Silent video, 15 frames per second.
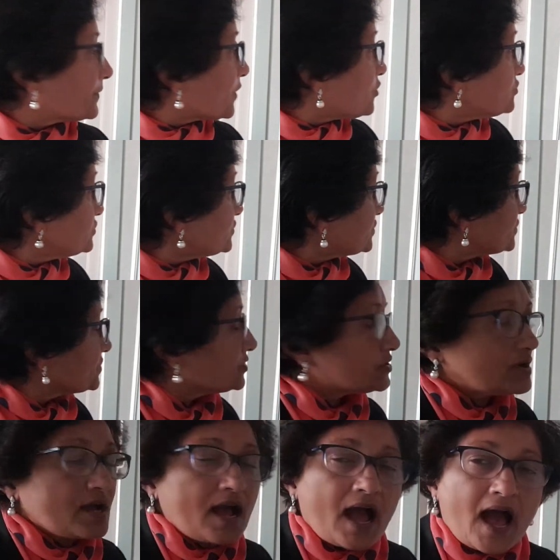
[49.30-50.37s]
also,
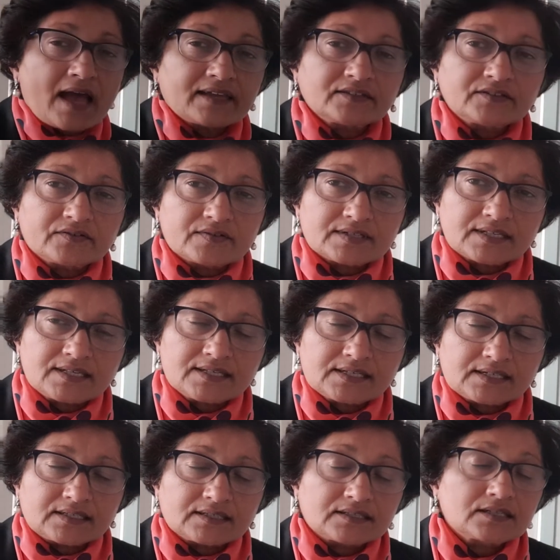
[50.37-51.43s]
higher the
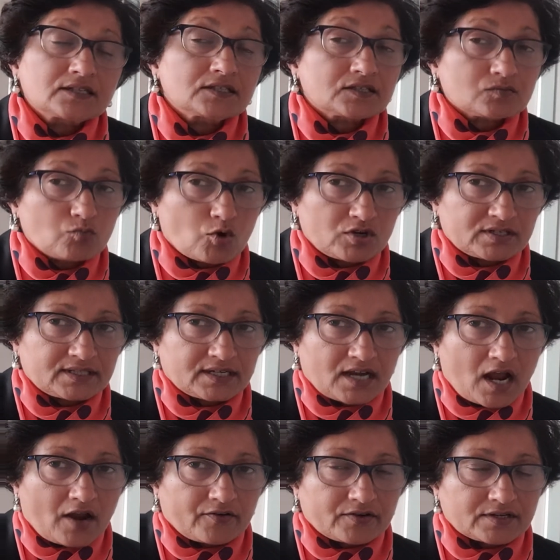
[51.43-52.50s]
resistance, smaller the
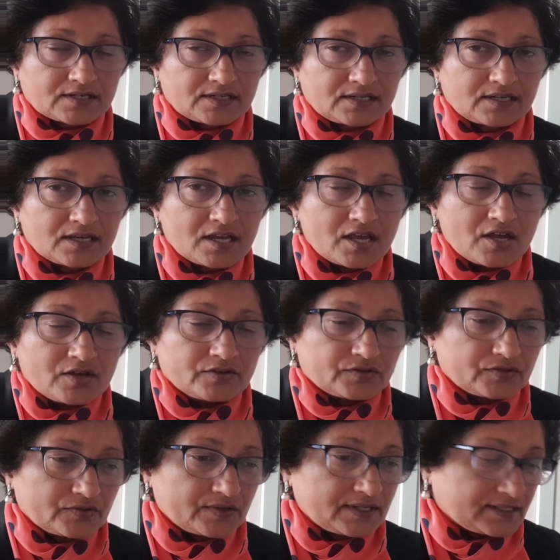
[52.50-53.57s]
current.
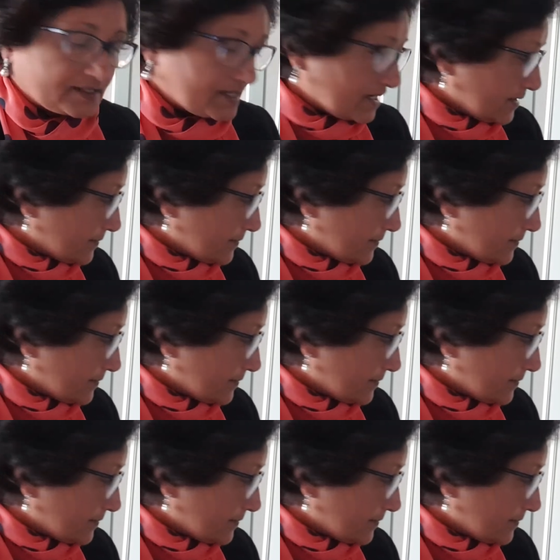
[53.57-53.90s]
So it's